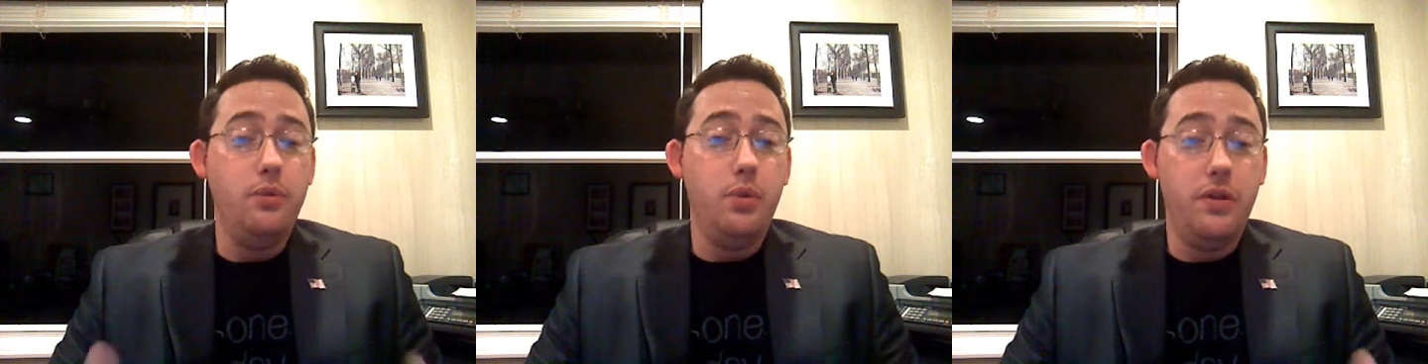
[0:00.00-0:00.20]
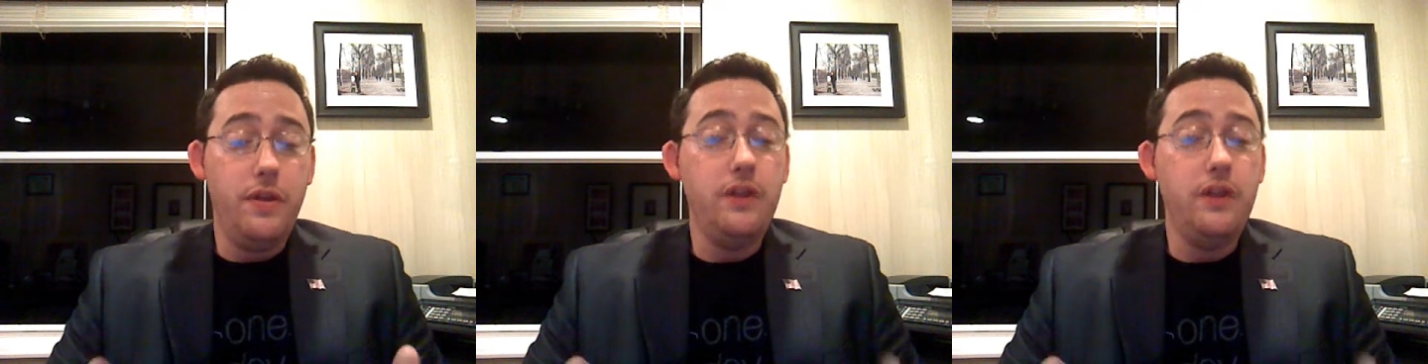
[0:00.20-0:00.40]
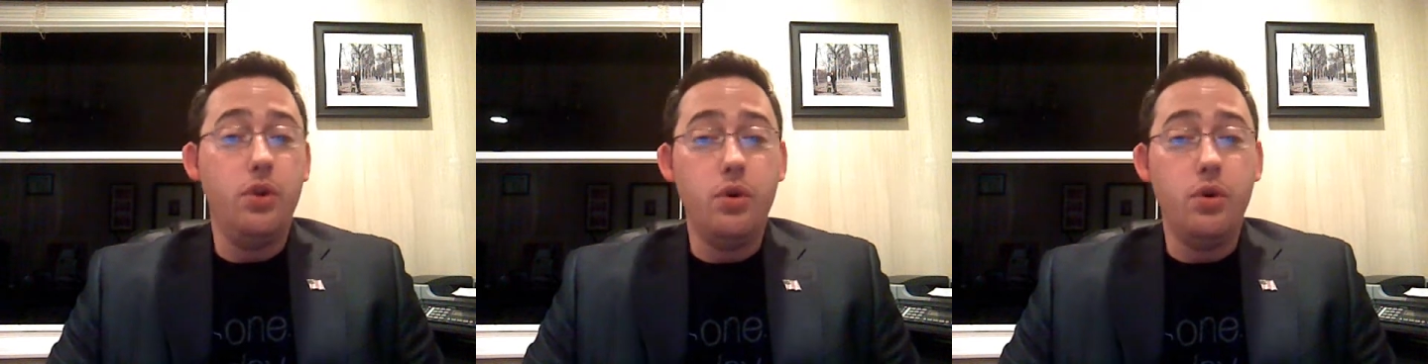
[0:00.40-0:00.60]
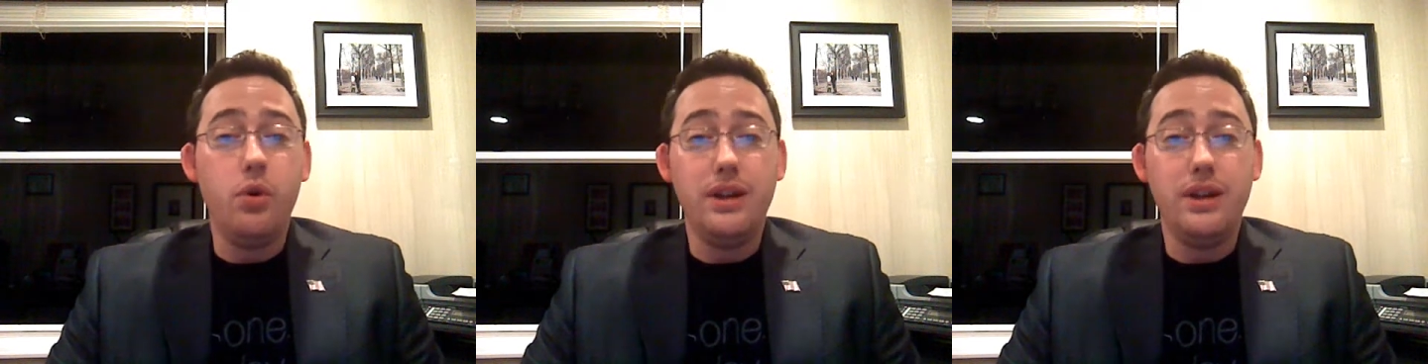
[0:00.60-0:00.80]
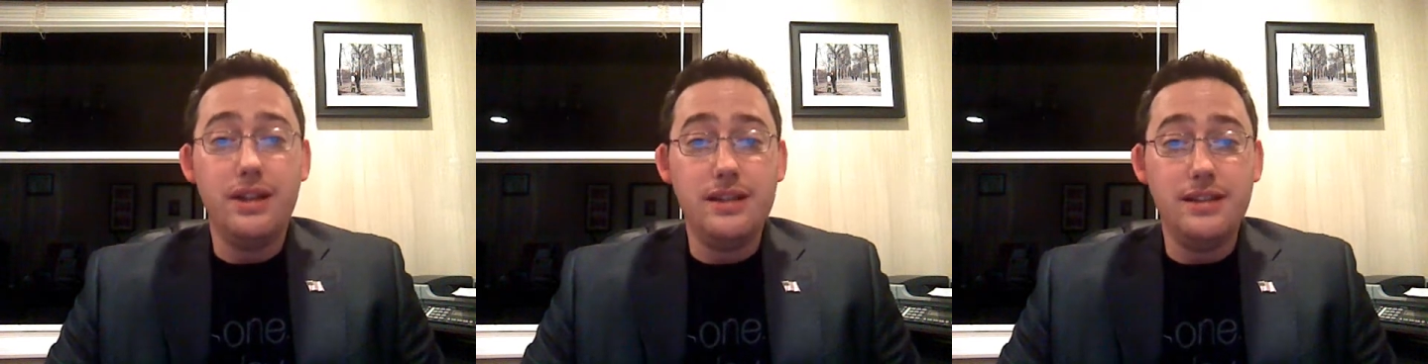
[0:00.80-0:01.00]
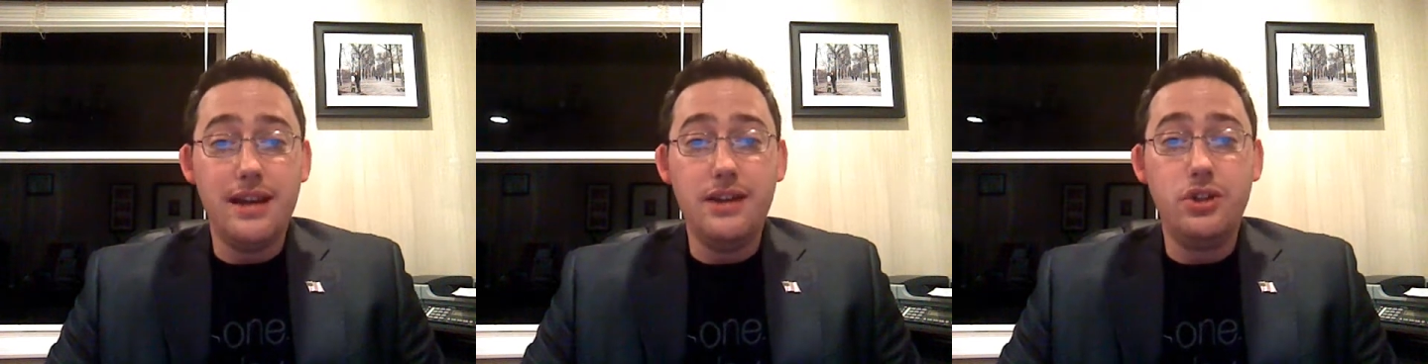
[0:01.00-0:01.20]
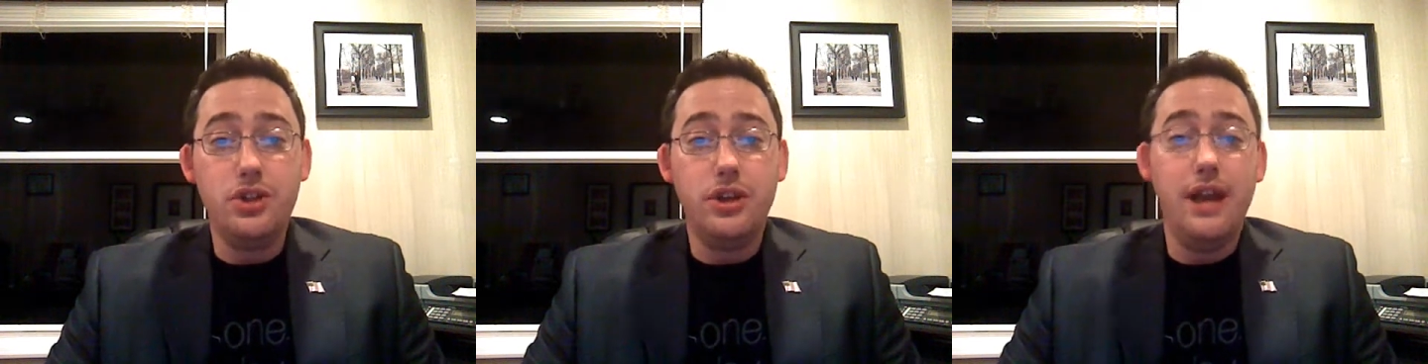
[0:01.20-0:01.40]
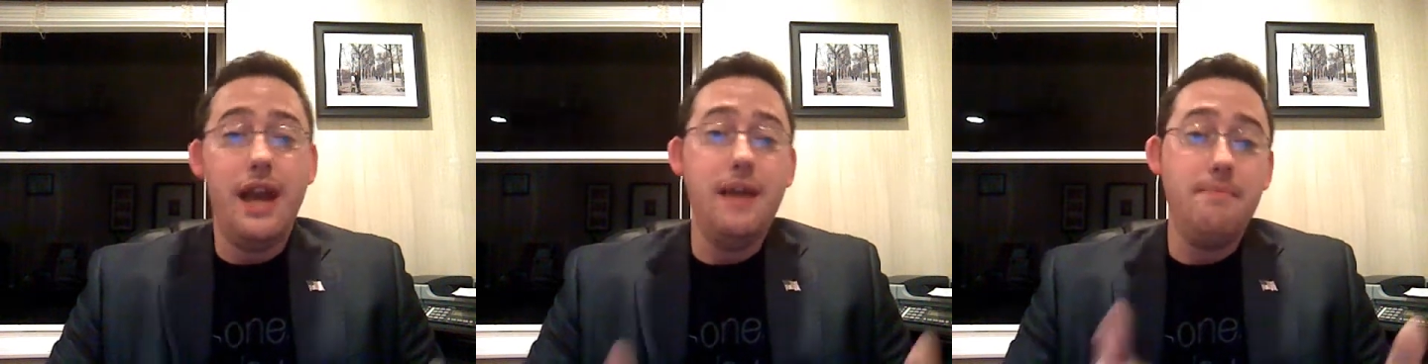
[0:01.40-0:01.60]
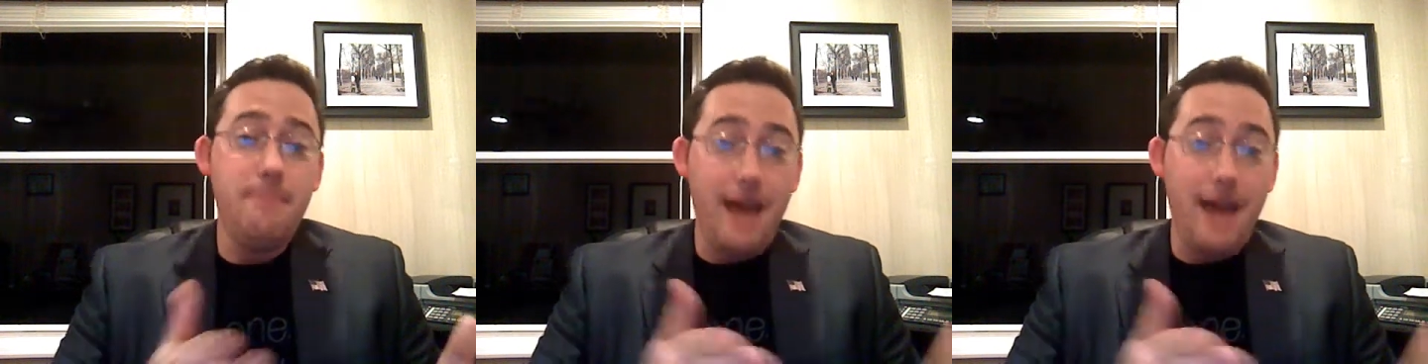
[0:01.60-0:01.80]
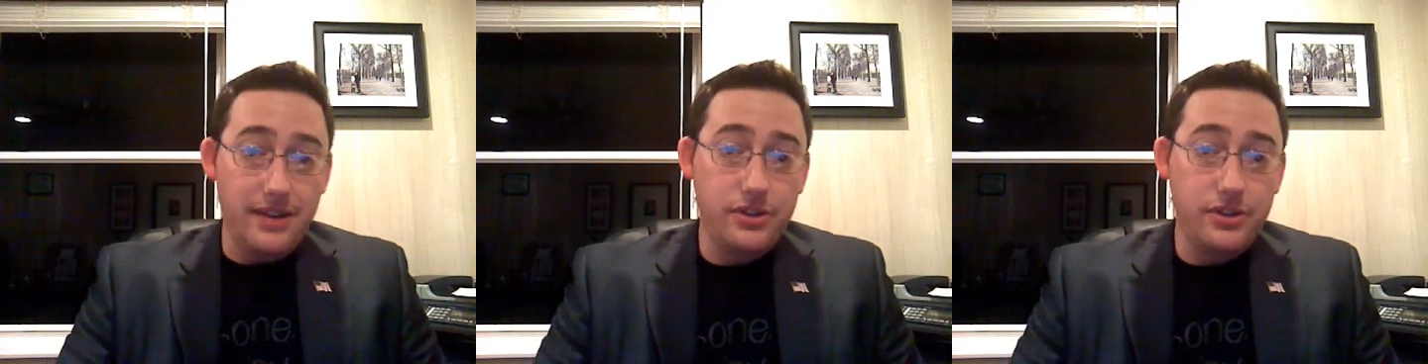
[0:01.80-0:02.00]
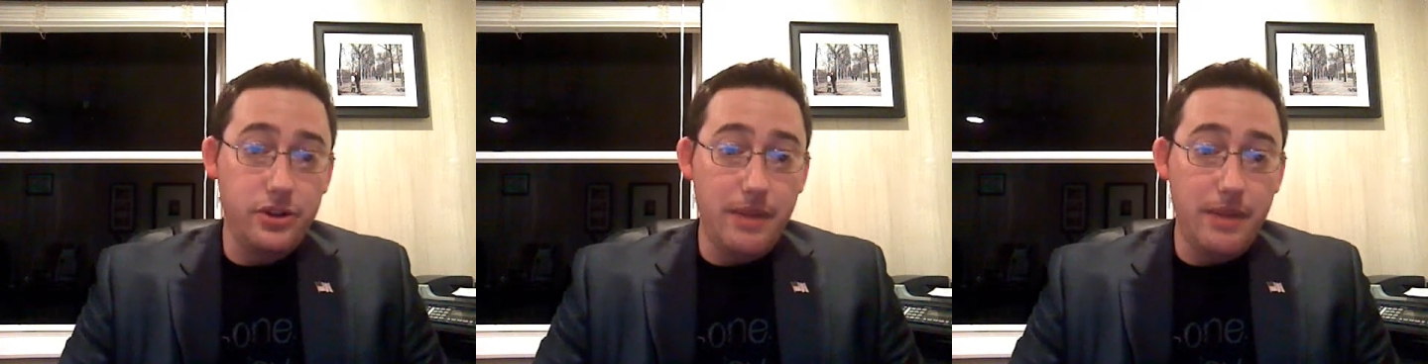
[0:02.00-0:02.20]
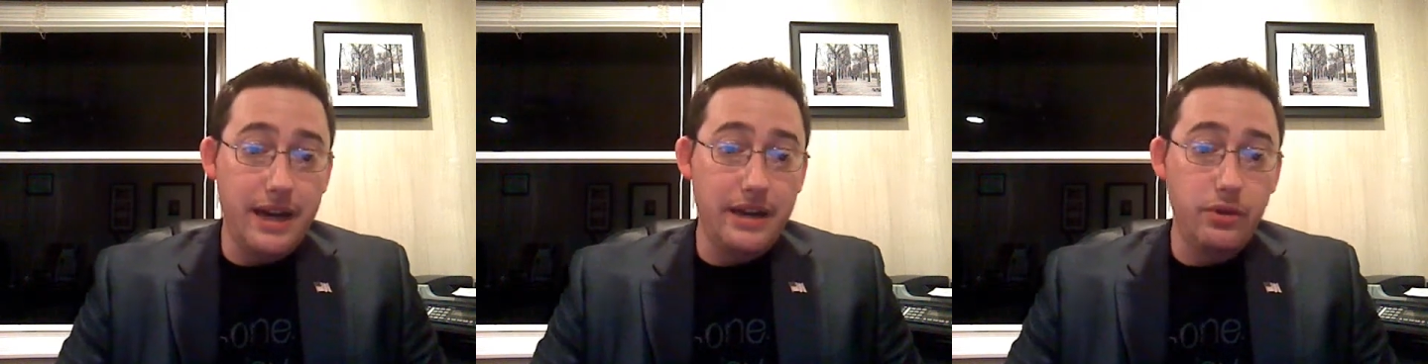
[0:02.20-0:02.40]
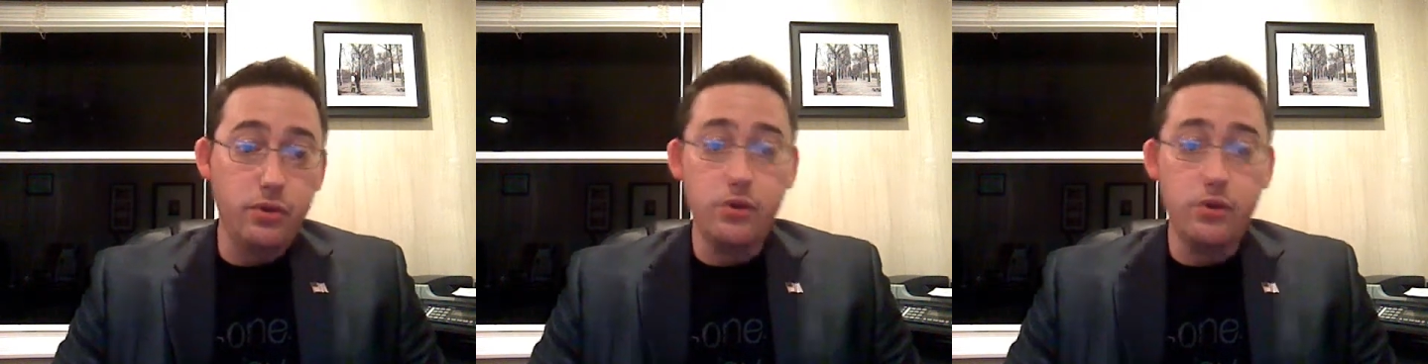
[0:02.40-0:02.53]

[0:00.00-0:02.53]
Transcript: within your organization a mastermind